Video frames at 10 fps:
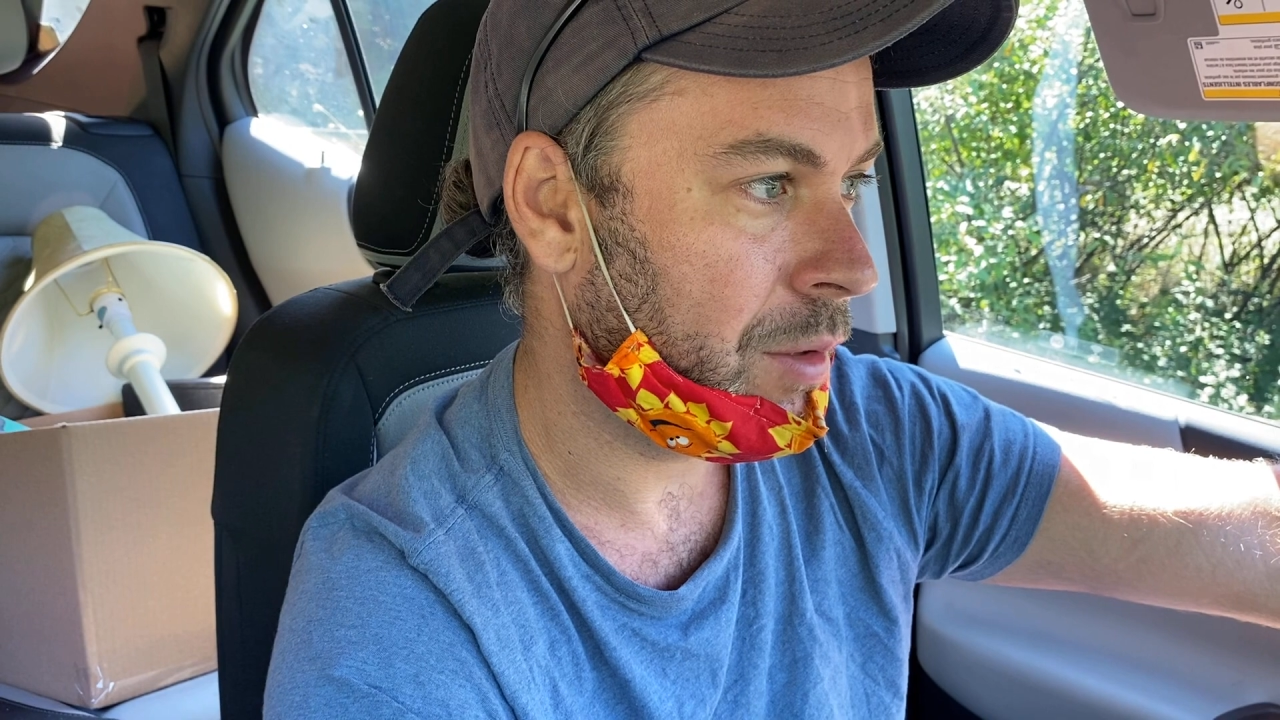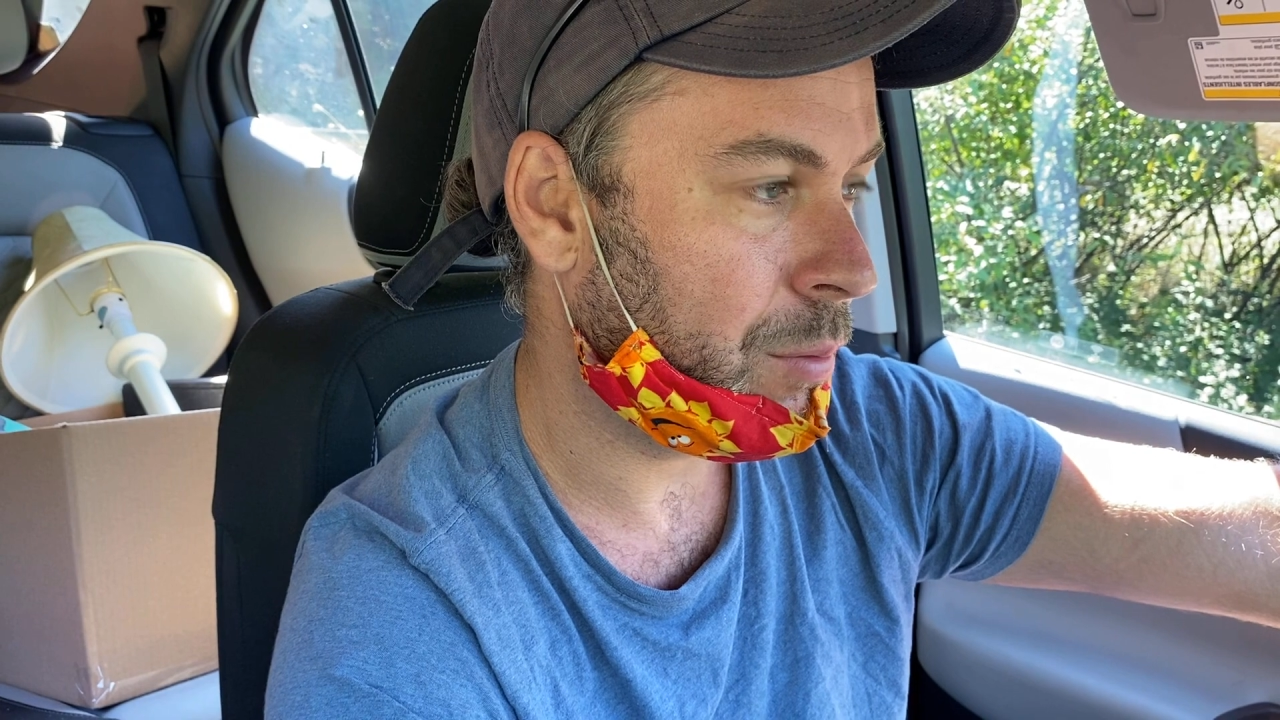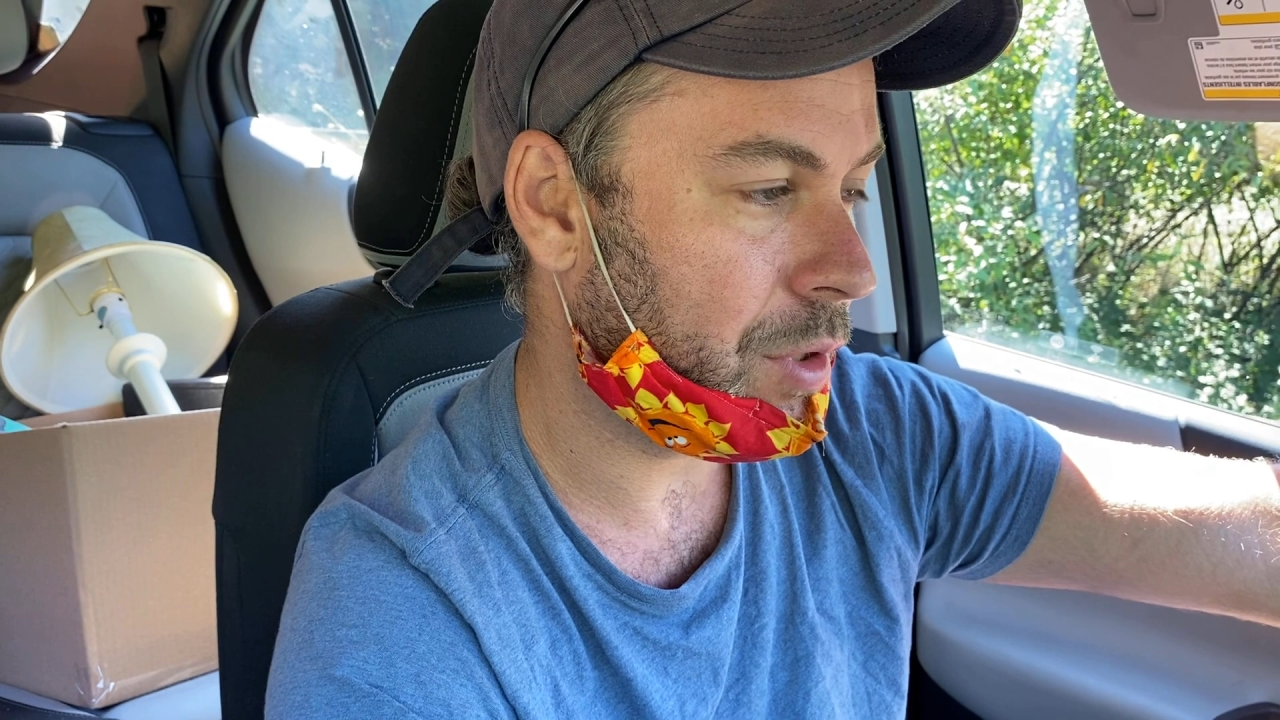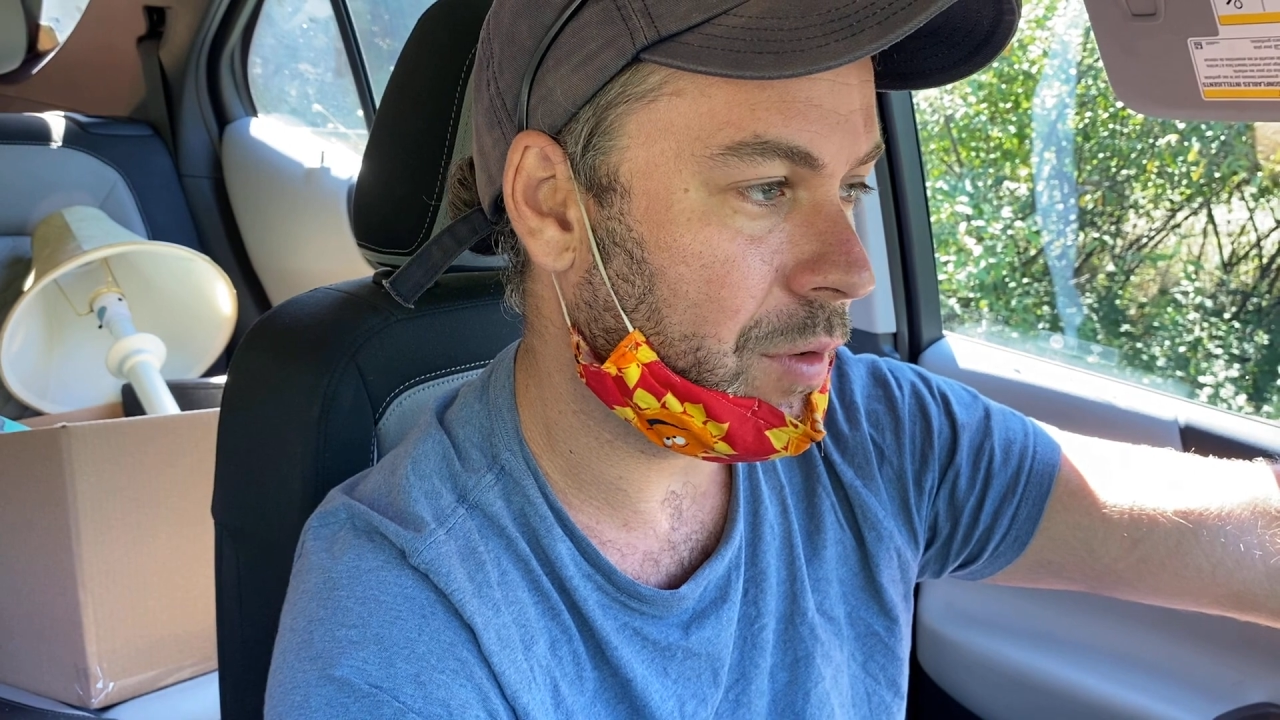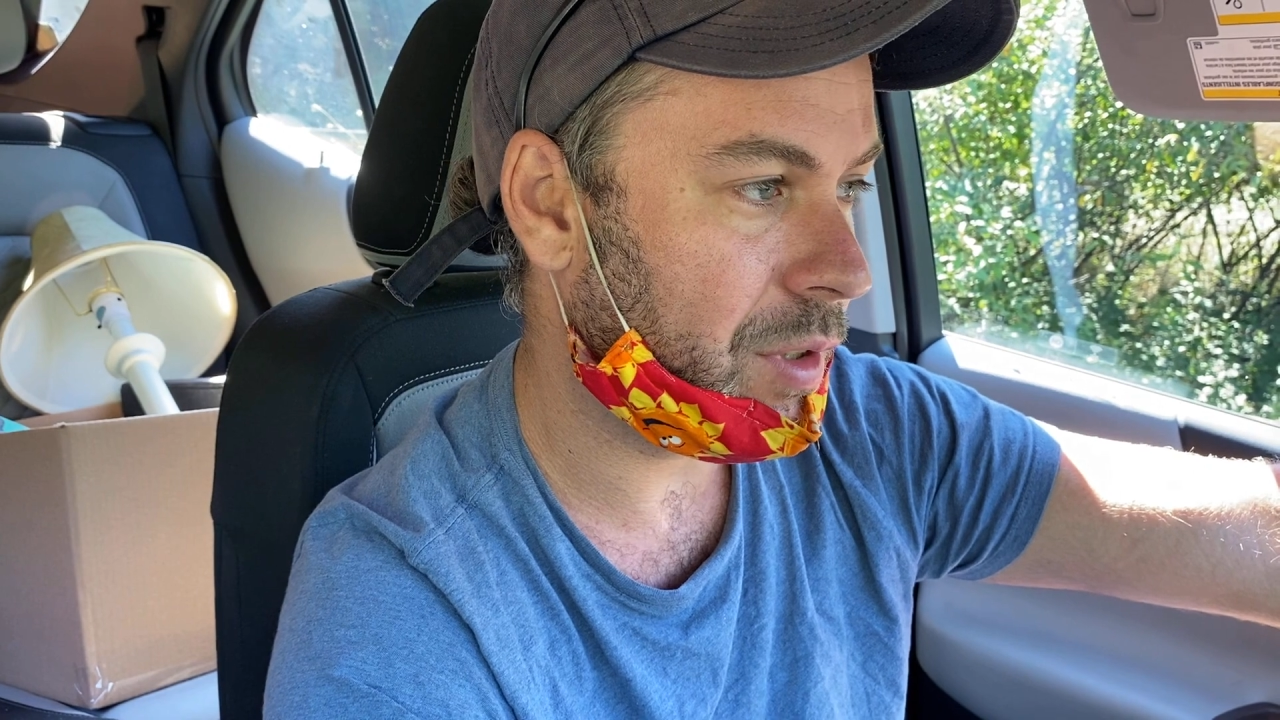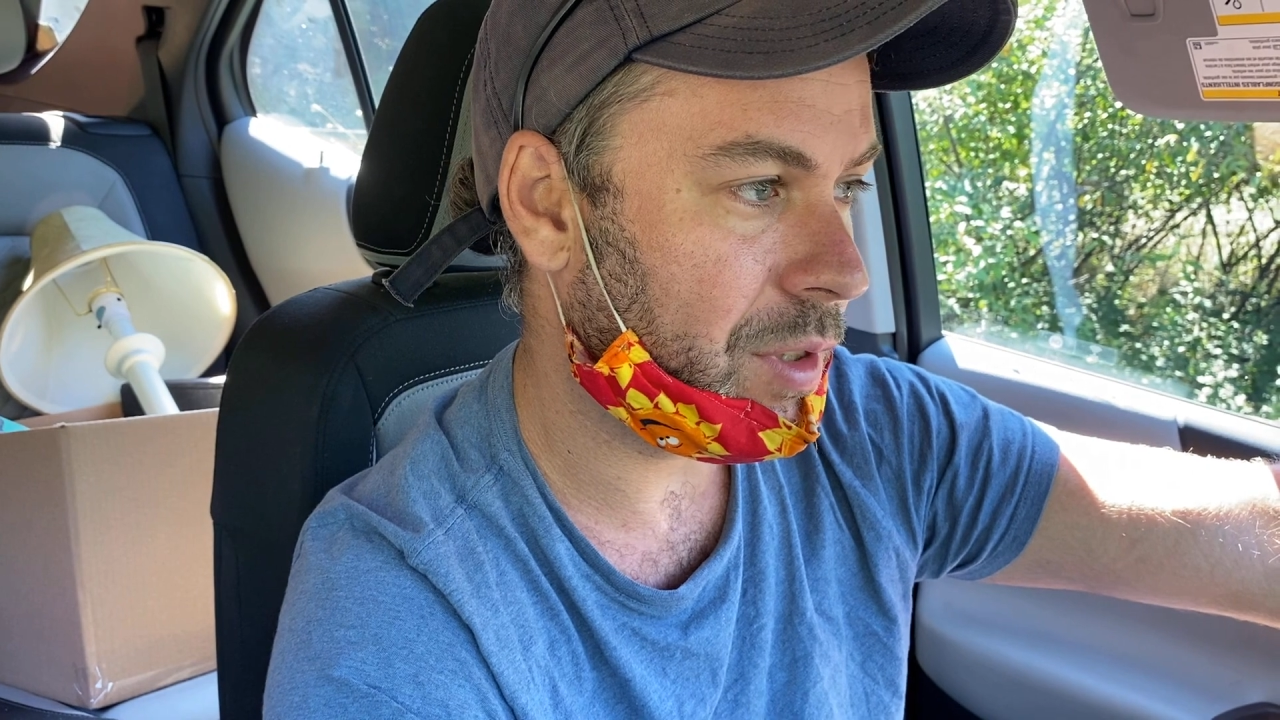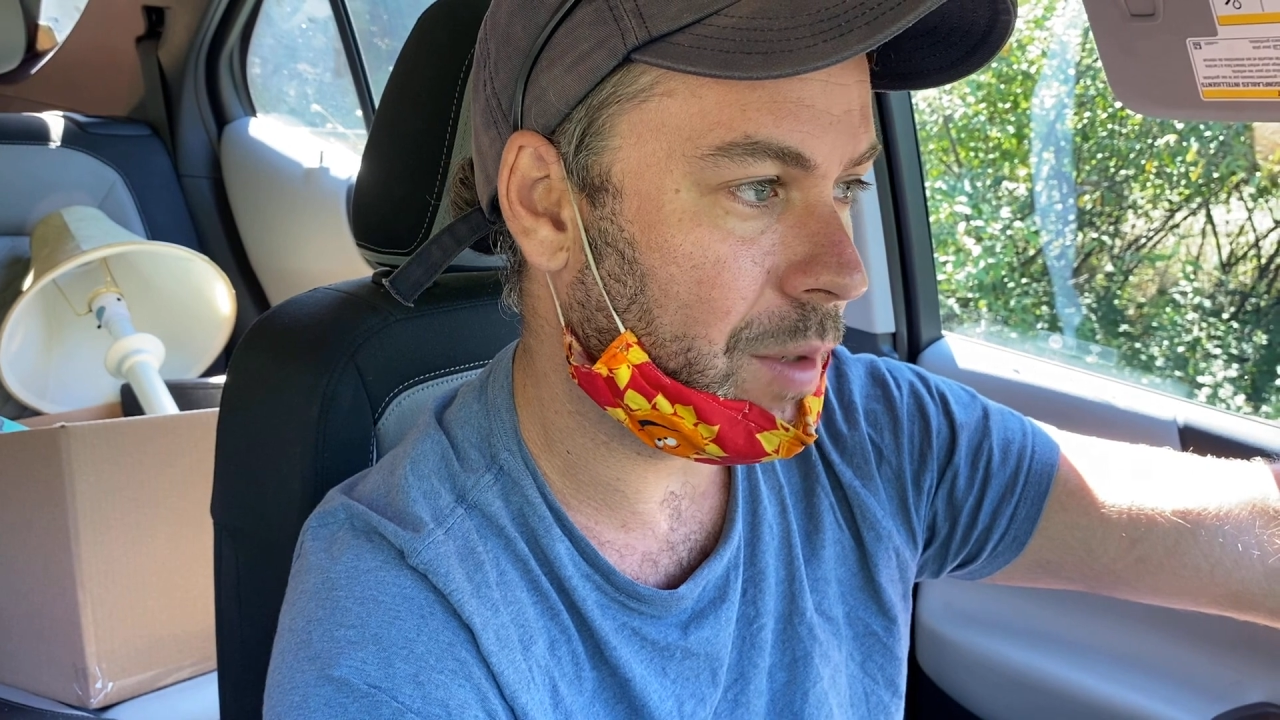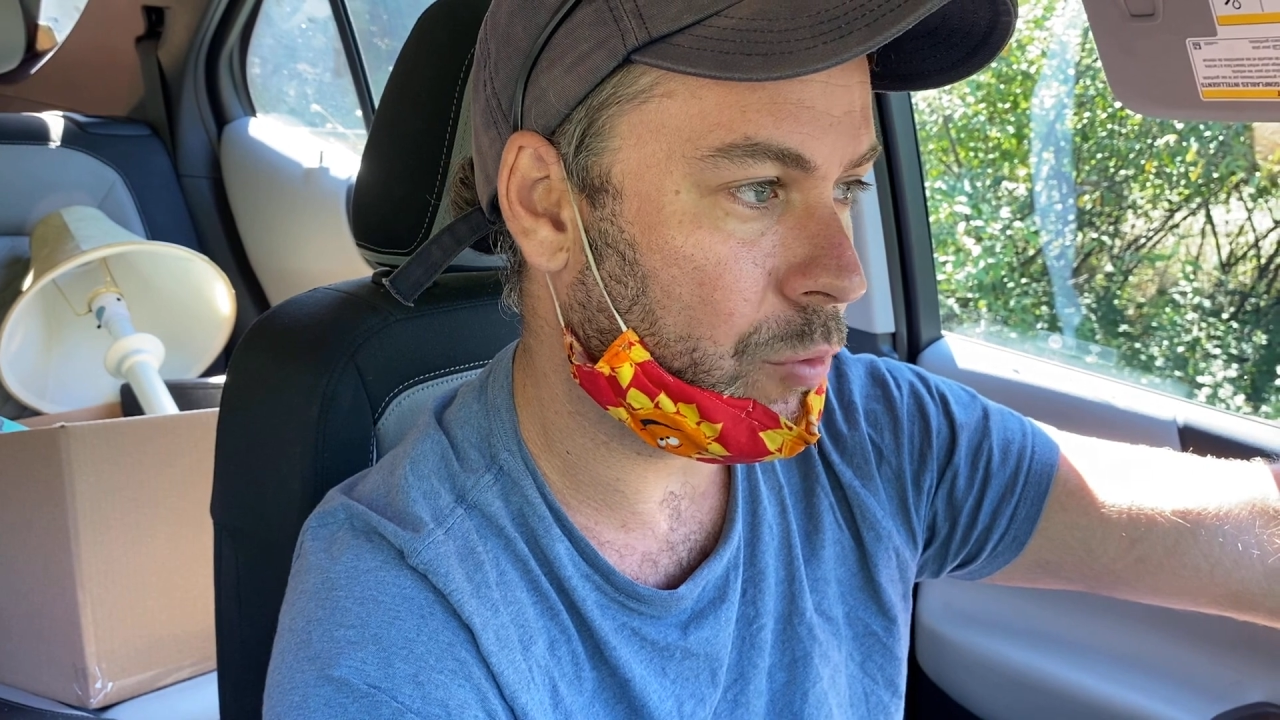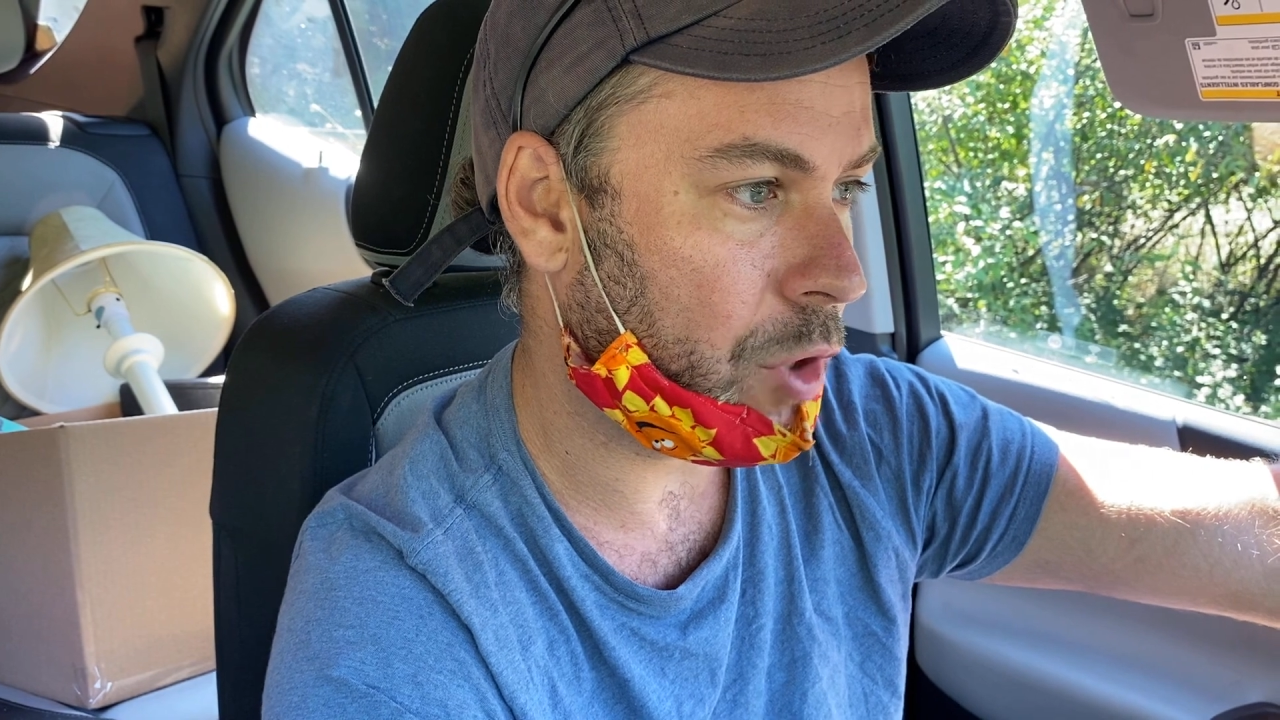much of the same